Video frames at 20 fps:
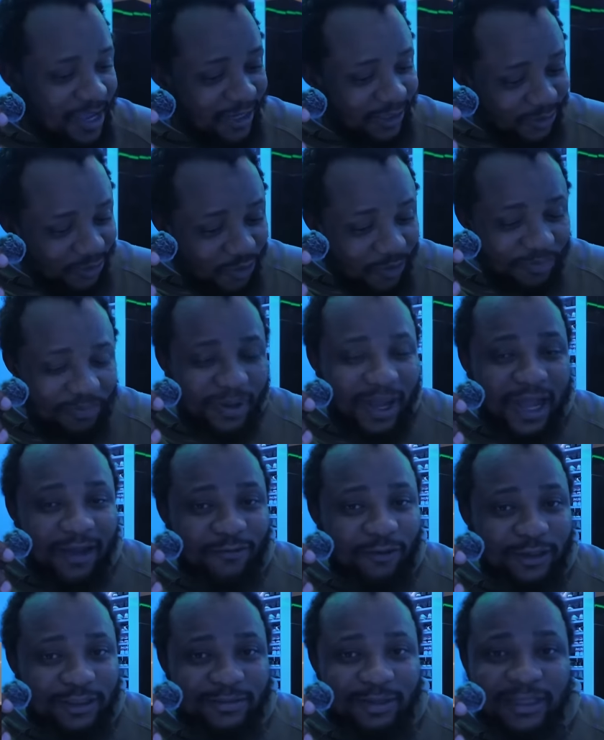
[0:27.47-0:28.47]
She park
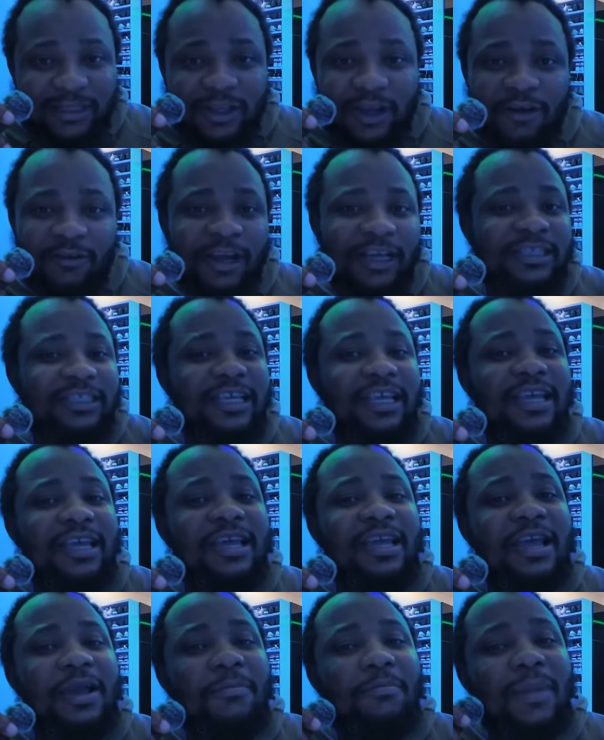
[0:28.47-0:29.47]
for twenty hours. I say,
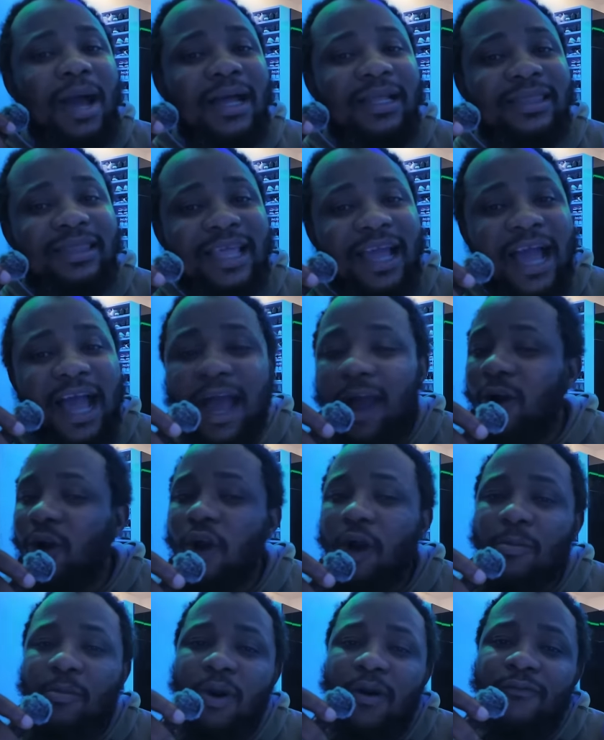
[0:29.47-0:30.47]
madam,
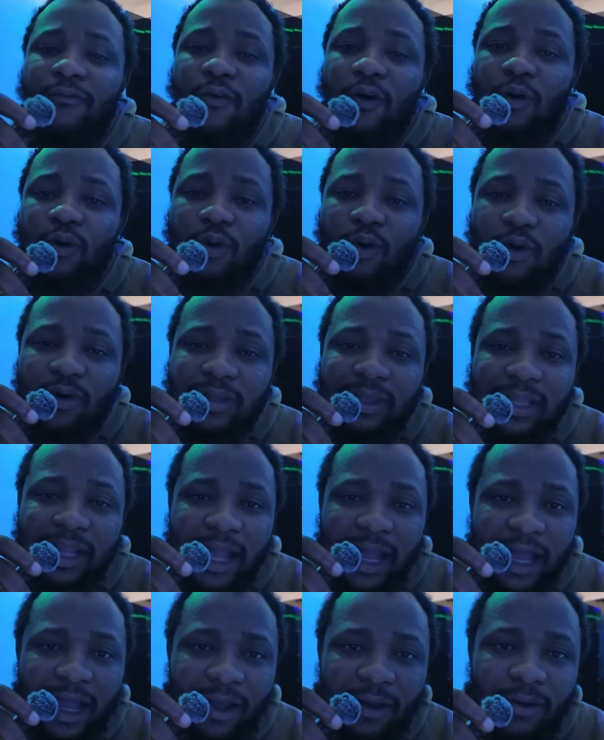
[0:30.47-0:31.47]
come on for road
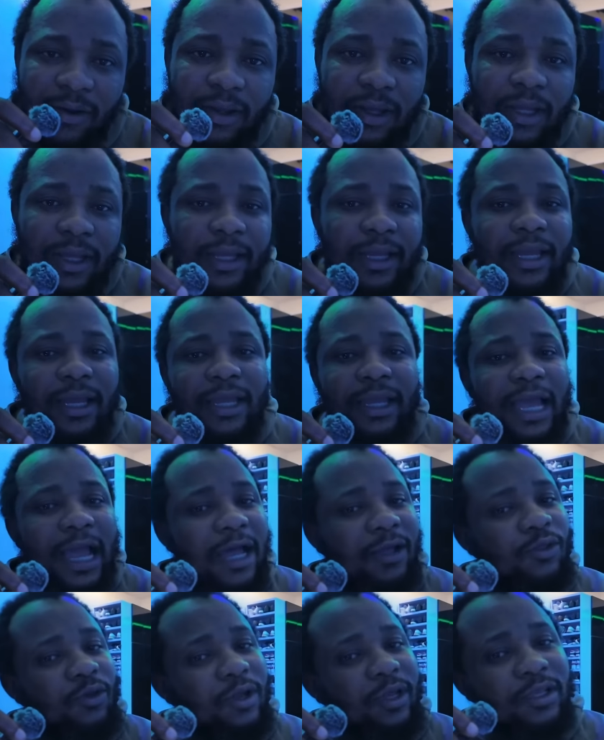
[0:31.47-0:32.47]
now.
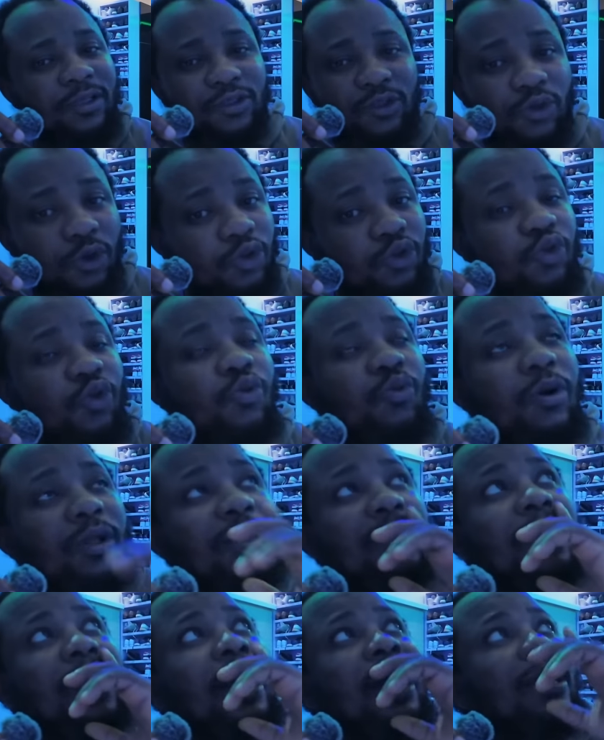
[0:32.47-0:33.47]
I no insult to
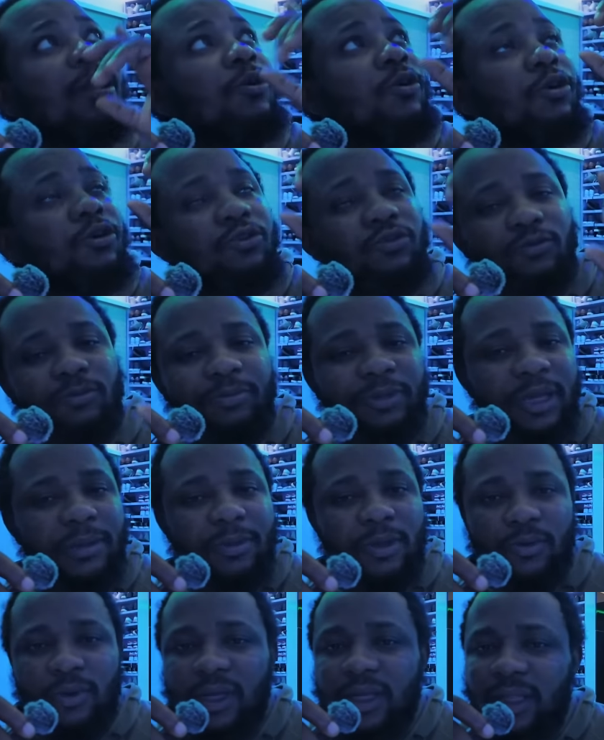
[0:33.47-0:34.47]
lie, God bear
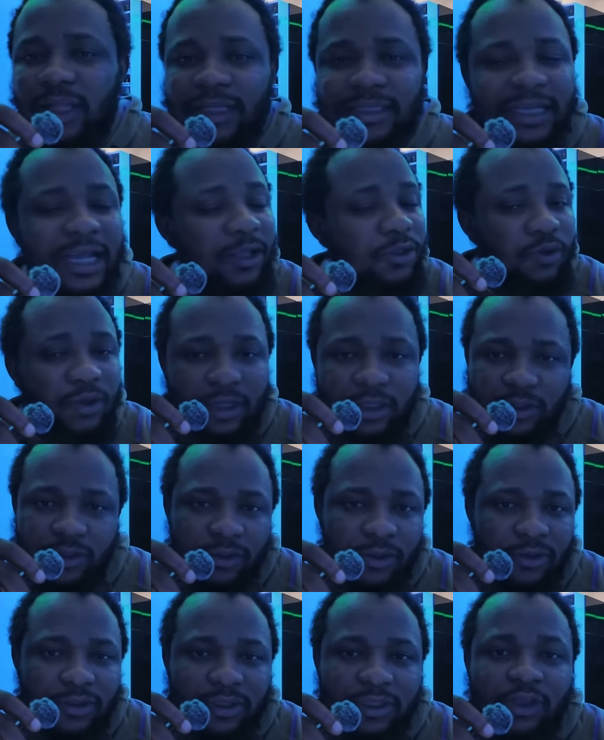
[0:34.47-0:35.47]
me weakness. I no
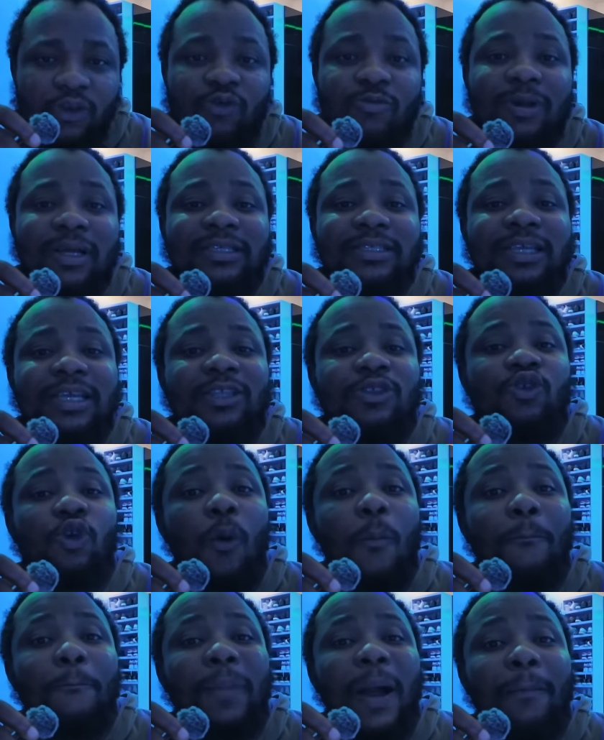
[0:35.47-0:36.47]
insult. The woman said,
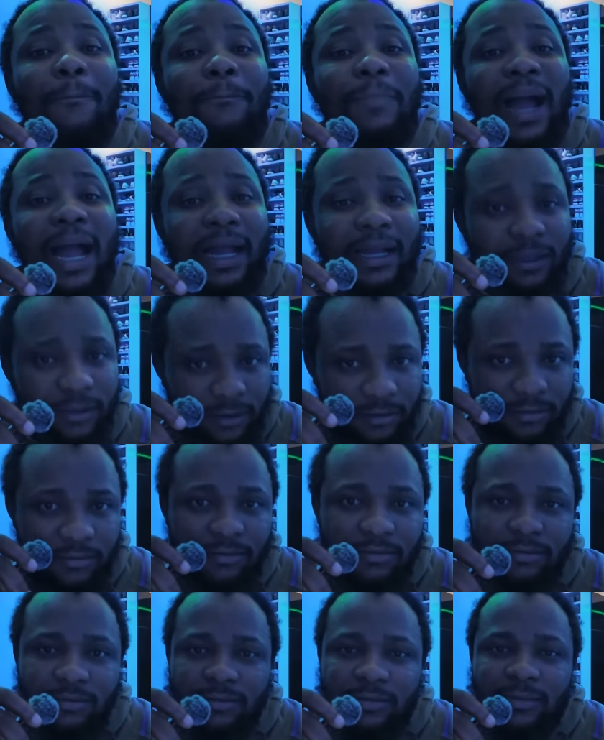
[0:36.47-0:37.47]
your papa.
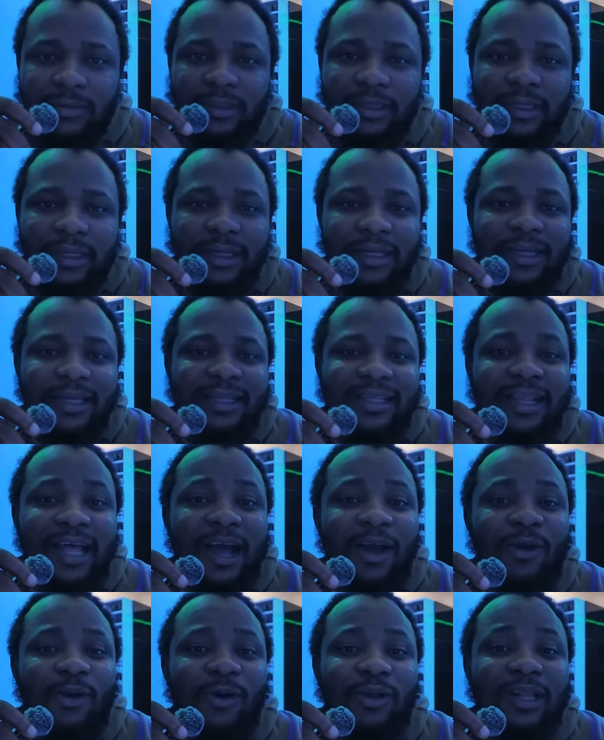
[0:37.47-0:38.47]
Now
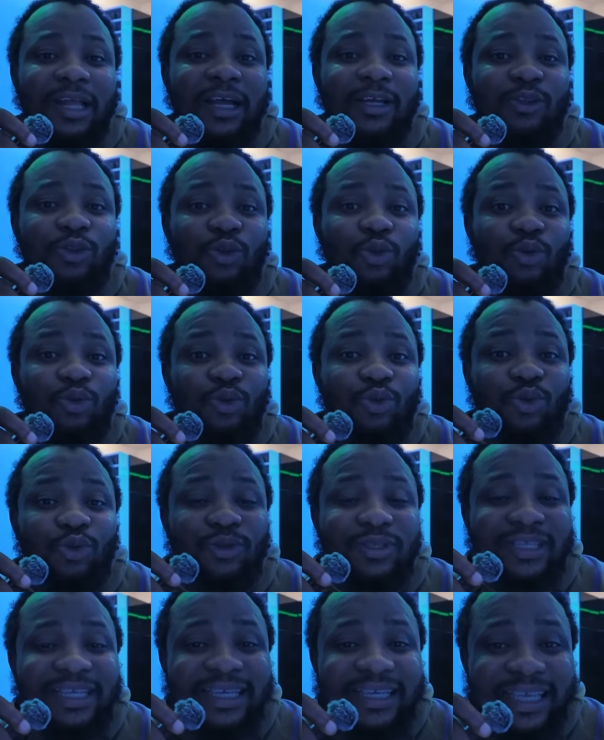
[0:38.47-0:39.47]
I call her Tonto
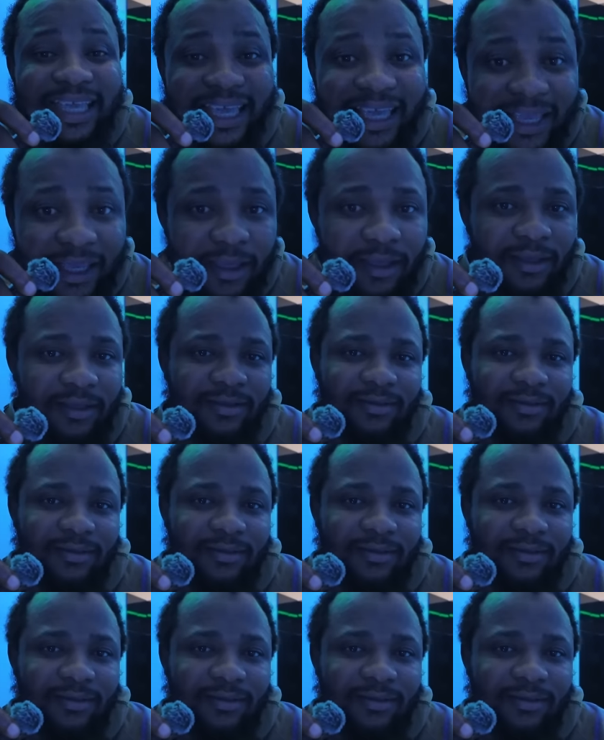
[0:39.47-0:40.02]
Dikeh.